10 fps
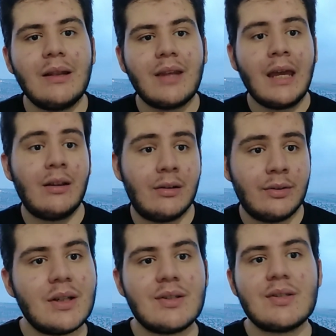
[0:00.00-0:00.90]
entangled,
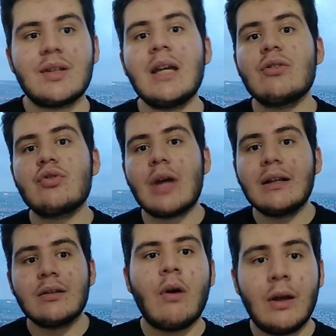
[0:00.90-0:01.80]
means they
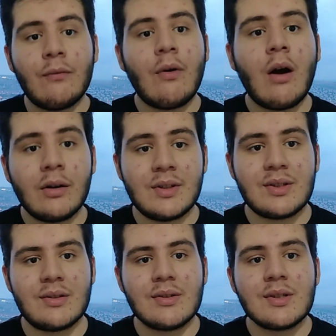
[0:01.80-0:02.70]
interact for a far
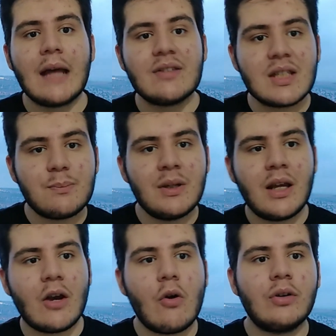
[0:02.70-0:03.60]
distance and spin
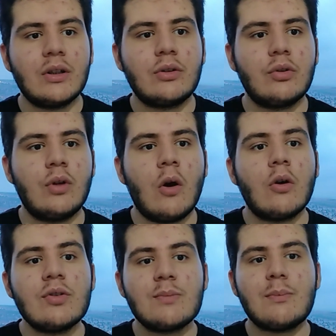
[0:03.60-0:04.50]
according to the
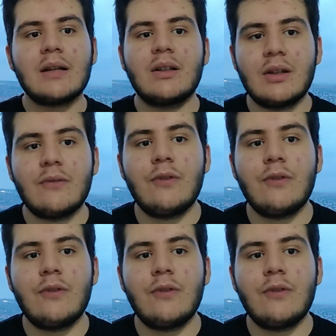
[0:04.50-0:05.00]
Earth's magnetic